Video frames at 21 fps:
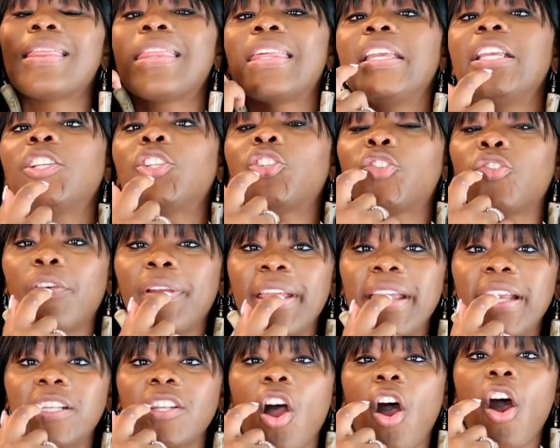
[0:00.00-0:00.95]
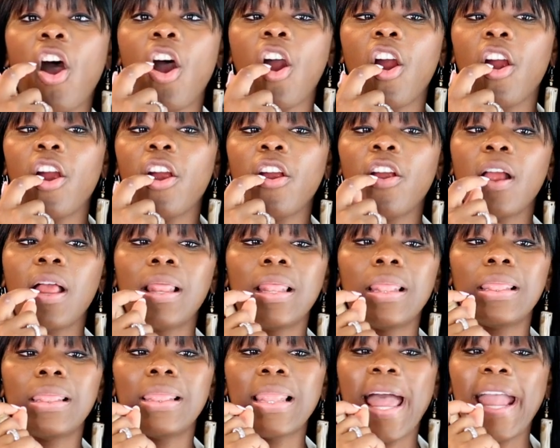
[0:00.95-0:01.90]
These trays are
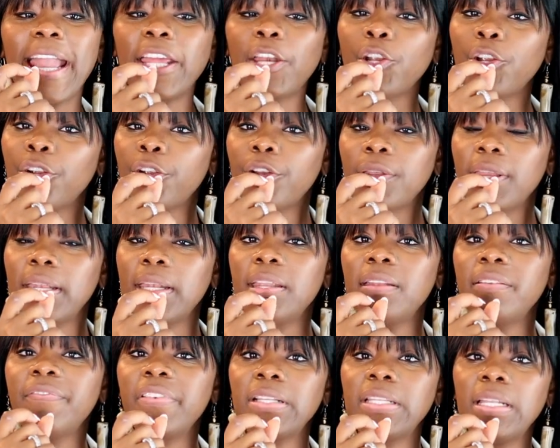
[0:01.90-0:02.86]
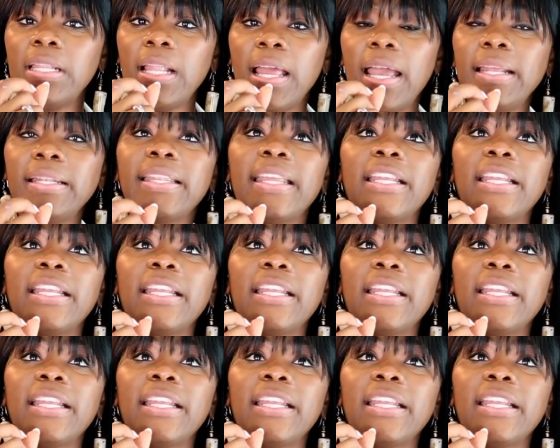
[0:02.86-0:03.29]
lighter than Invisalign.